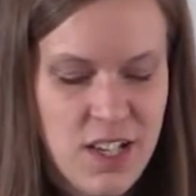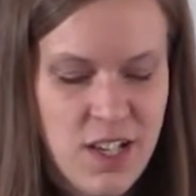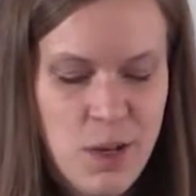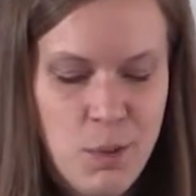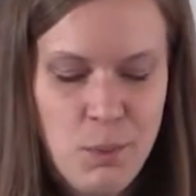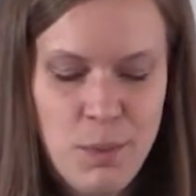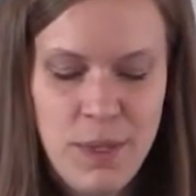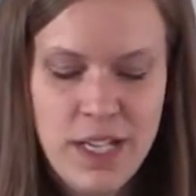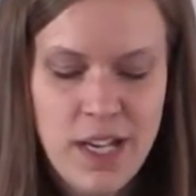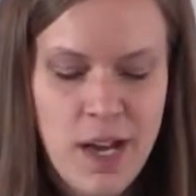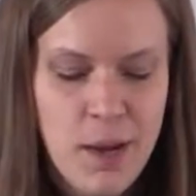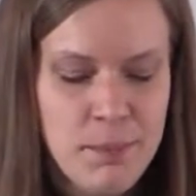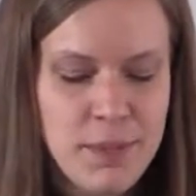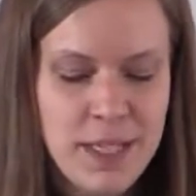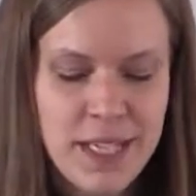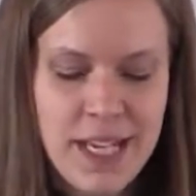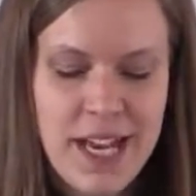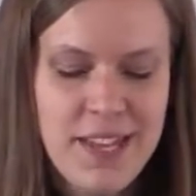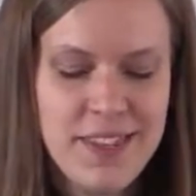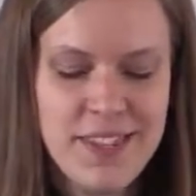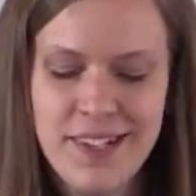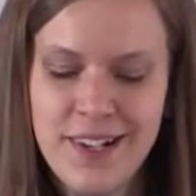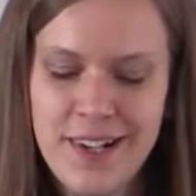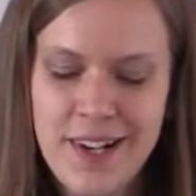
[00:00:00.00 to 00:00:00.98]
We come
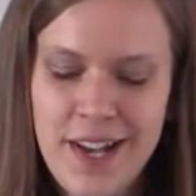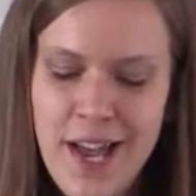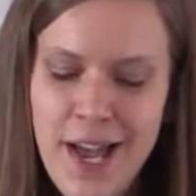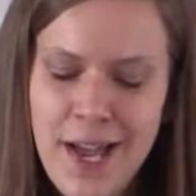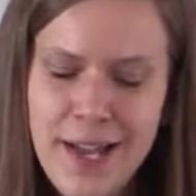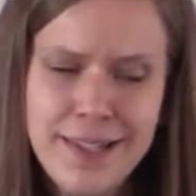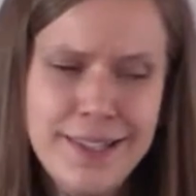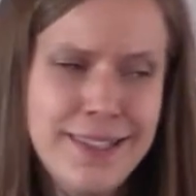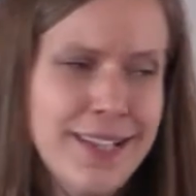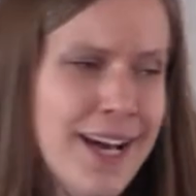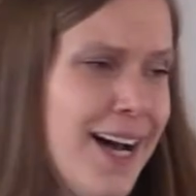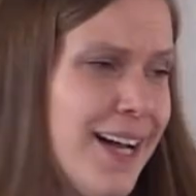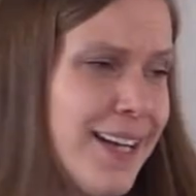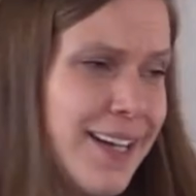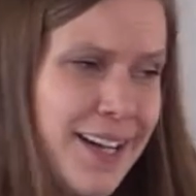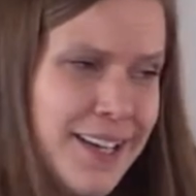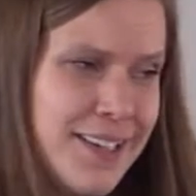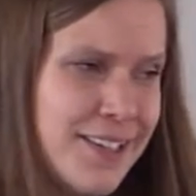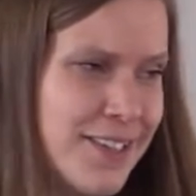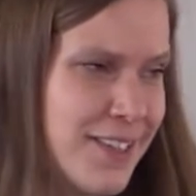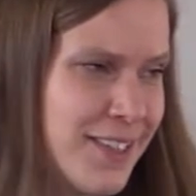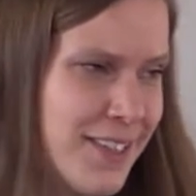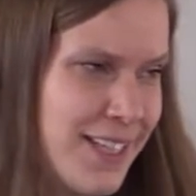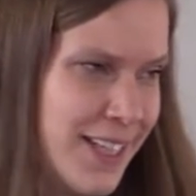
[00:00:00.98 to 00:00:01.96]
together not
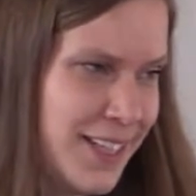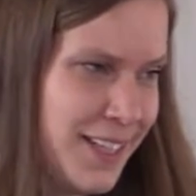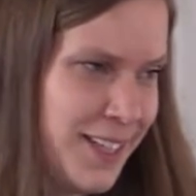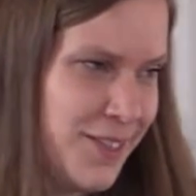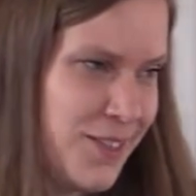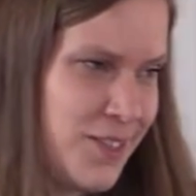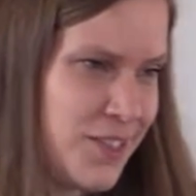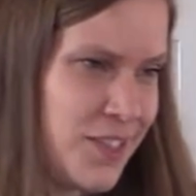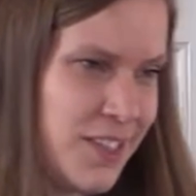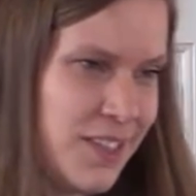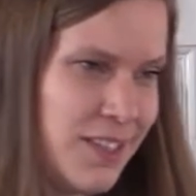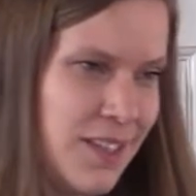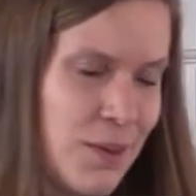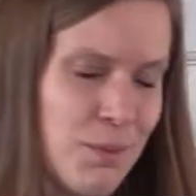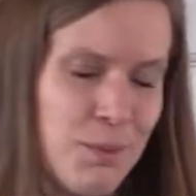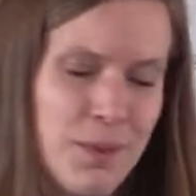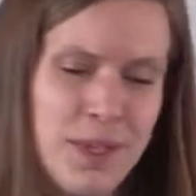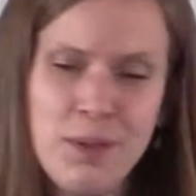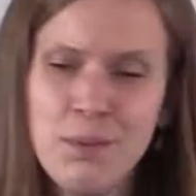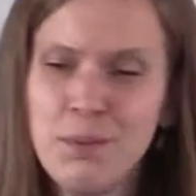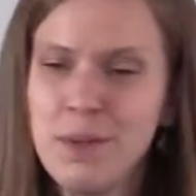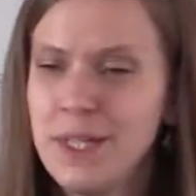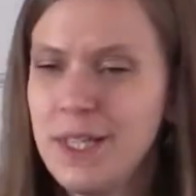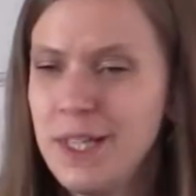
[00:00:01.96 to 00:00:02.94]
under the illusion that
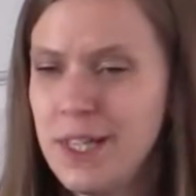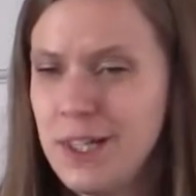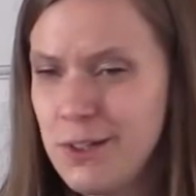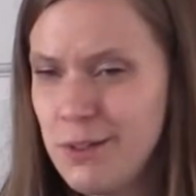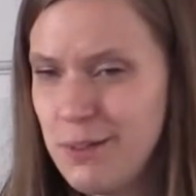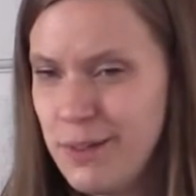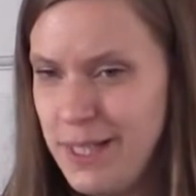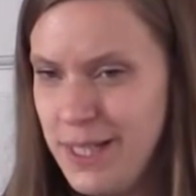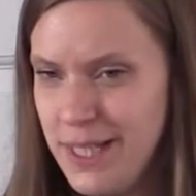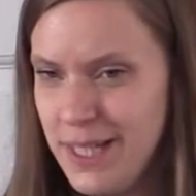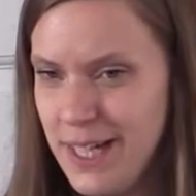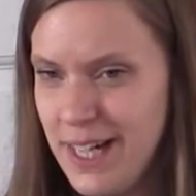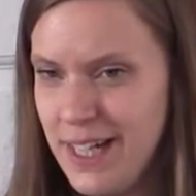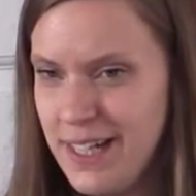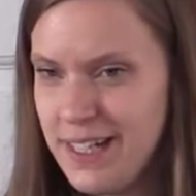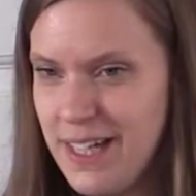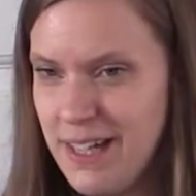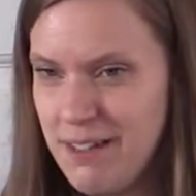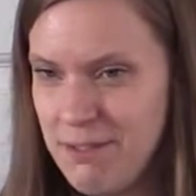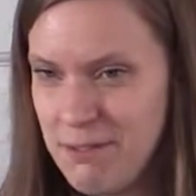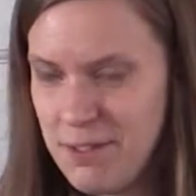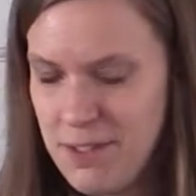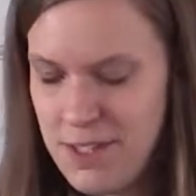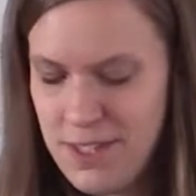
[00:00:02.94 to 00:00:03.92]
we will agree on
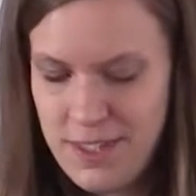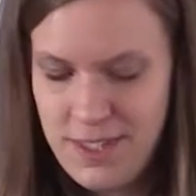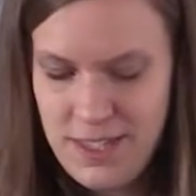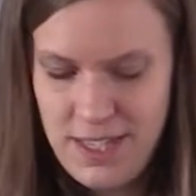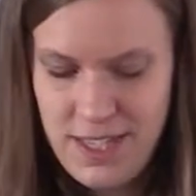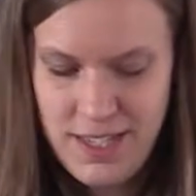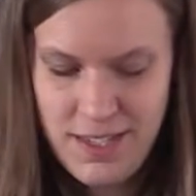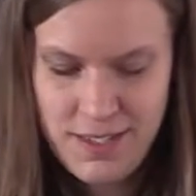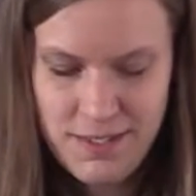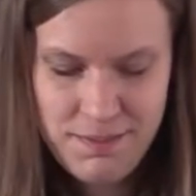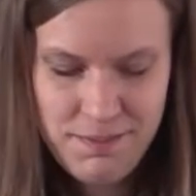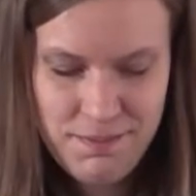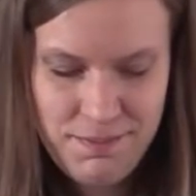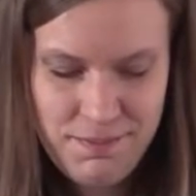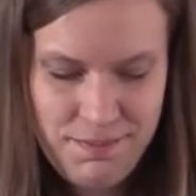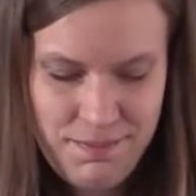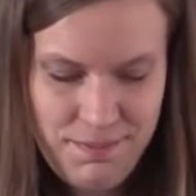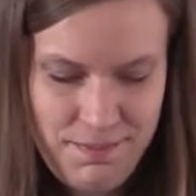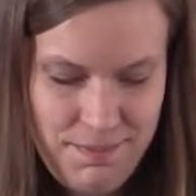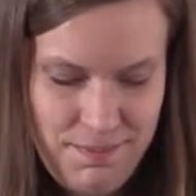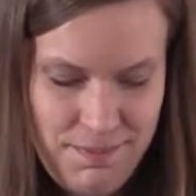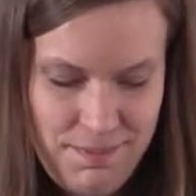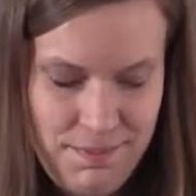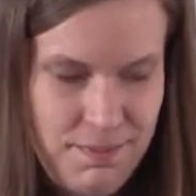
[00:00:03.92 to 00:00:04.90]
everything.
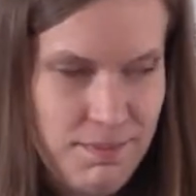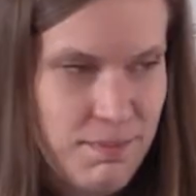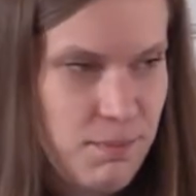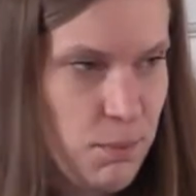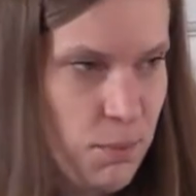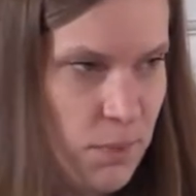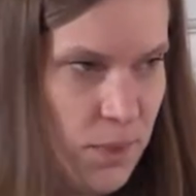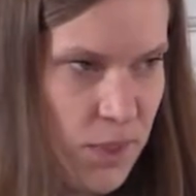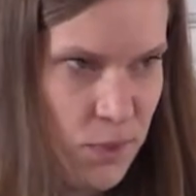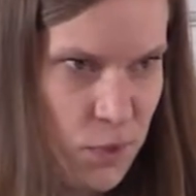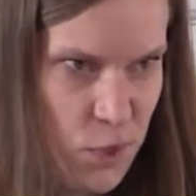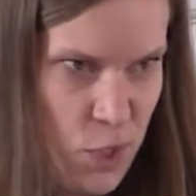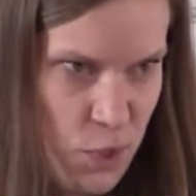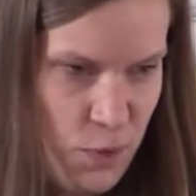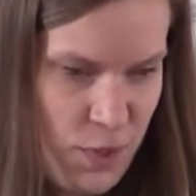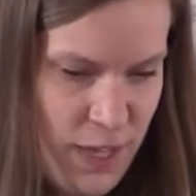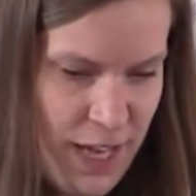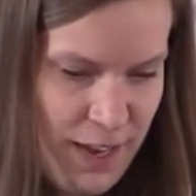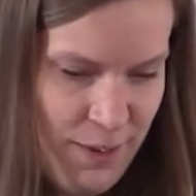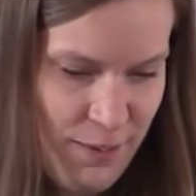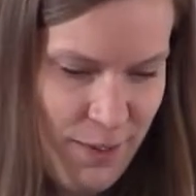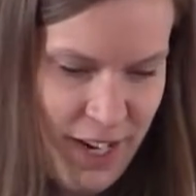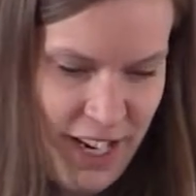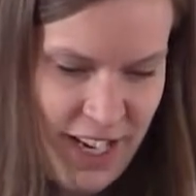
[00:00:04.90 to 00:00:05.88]
You know
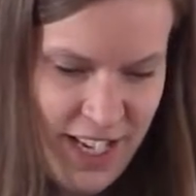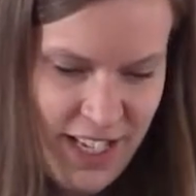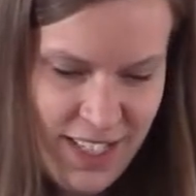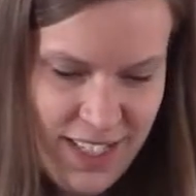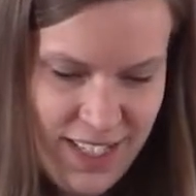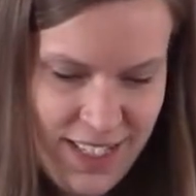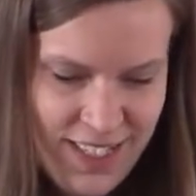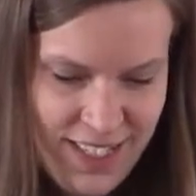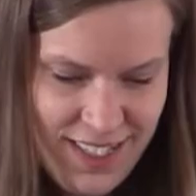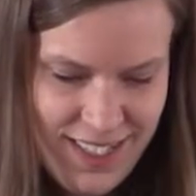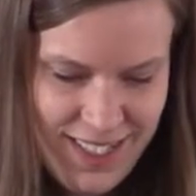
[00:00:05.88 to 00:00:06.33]
that, right?